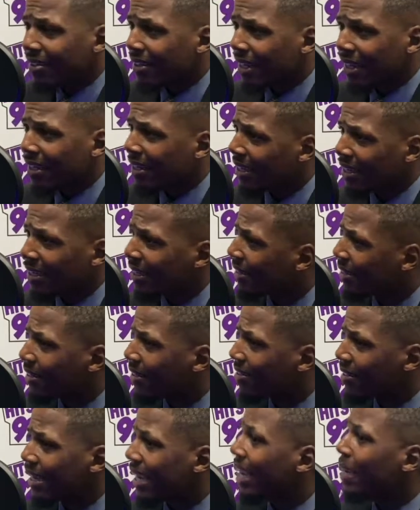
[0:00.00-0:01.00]
It
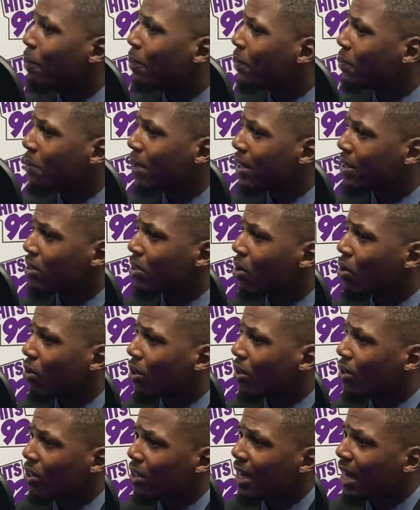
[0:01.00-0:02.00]
doesn't happen by
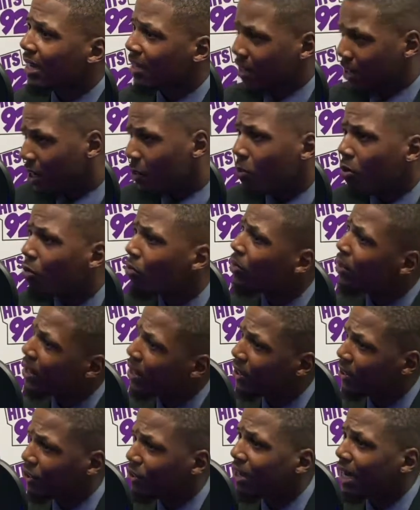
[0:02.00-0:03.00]
talking. You got to come over
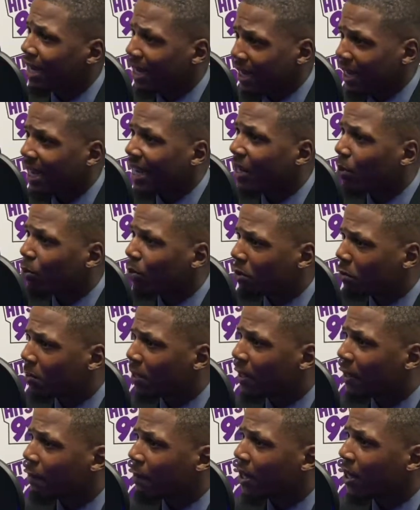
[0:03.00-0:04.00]
here and you got to hang with
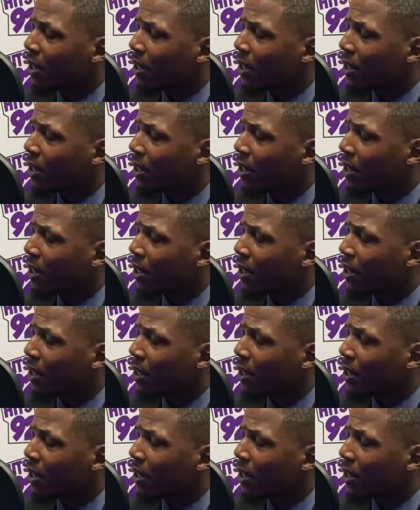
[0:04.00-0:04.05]
me.